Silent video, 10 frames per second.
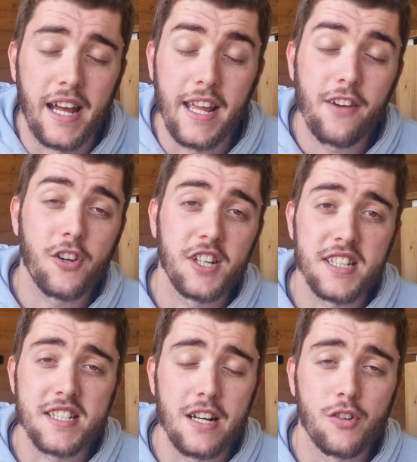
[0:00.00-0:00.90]
And I have got a
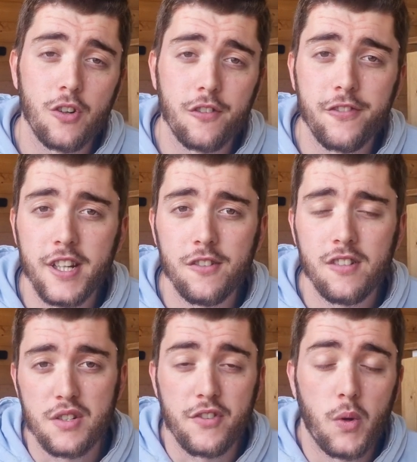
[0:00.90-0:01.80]
discount code for you,
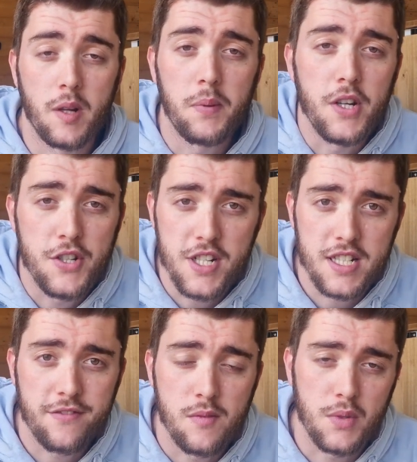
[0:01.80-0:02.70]
so if you want to
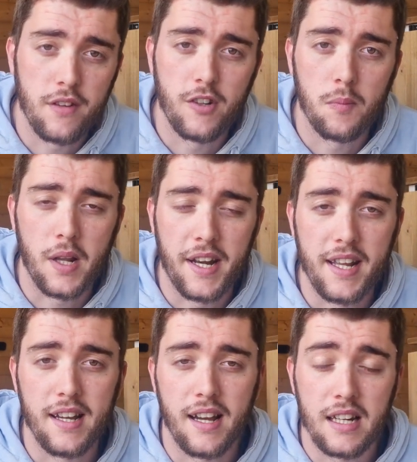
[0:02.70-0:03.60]
purchase from twelve V
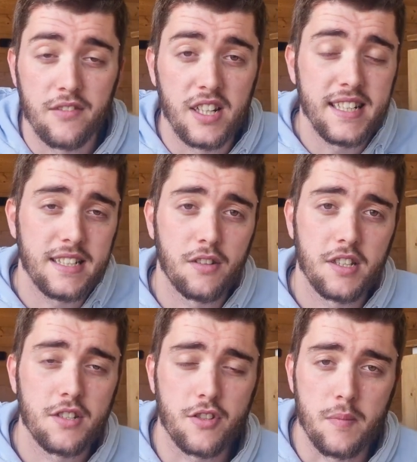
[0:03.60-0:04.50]
Planet, I'll leave a link down in
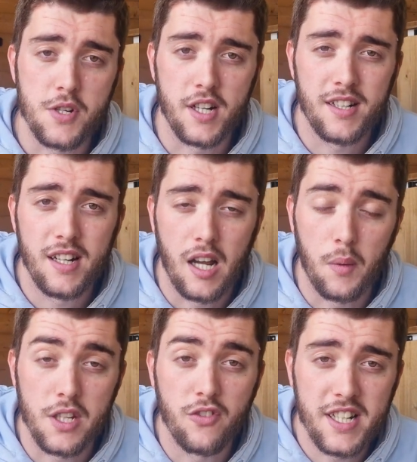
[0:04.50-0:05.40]
the description, and
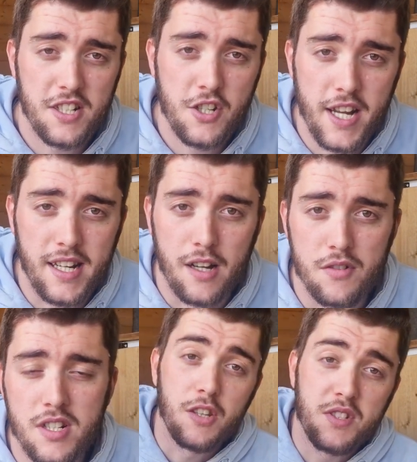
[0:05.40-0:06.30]
when you're ready to check
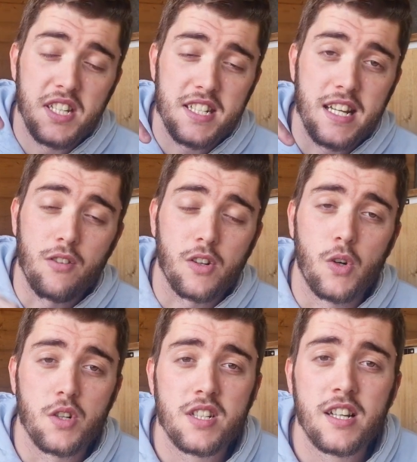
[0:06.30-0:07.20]
out, use the discount
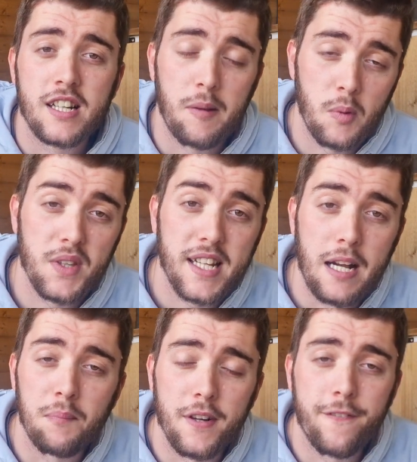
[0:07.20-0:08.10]
code couple with a
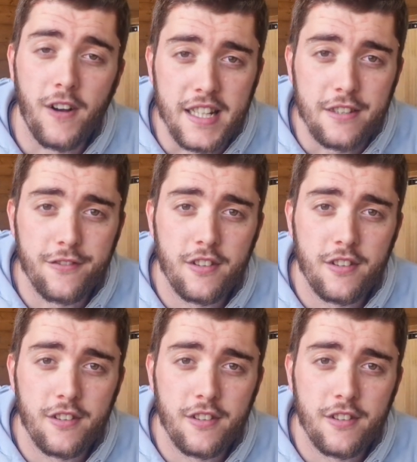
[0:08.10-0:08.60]
camper five